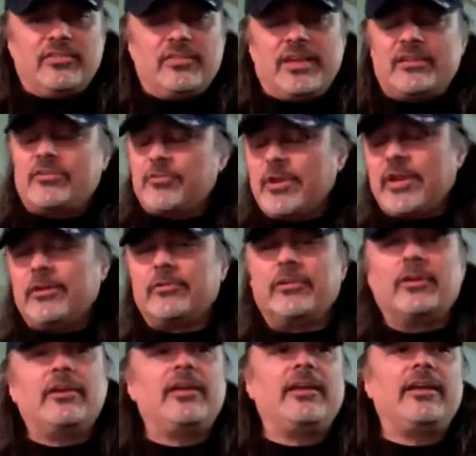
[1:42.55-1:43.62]
that crowd
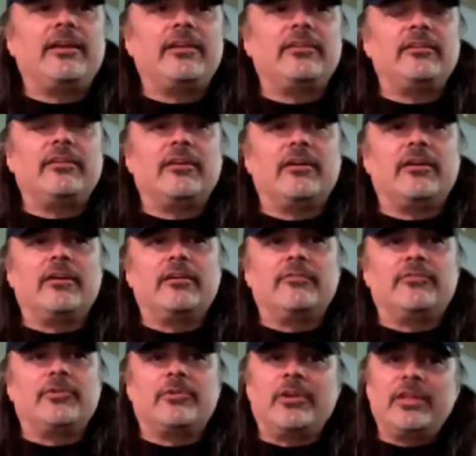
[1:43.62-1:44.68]
and uh,
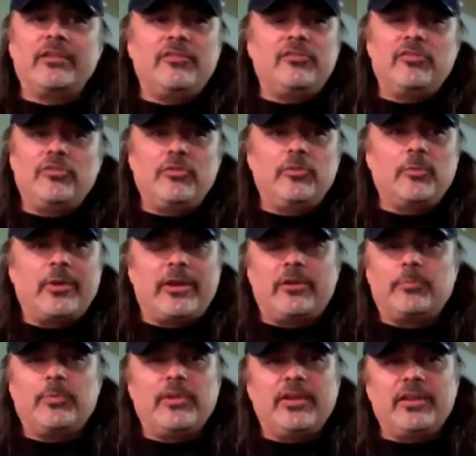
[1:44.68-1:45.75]
if you're into
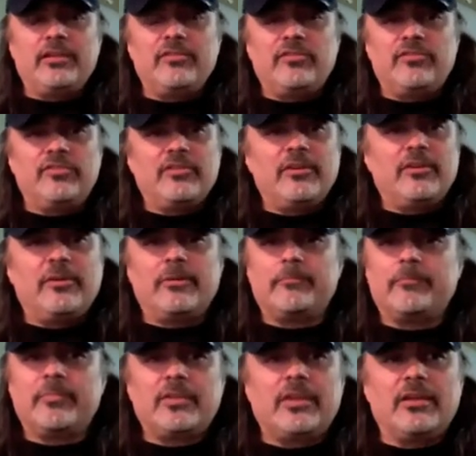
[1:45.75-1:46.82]
airplanes, um,
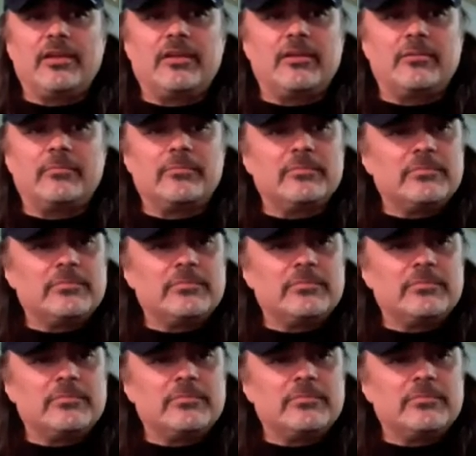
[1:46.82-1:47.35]
uh,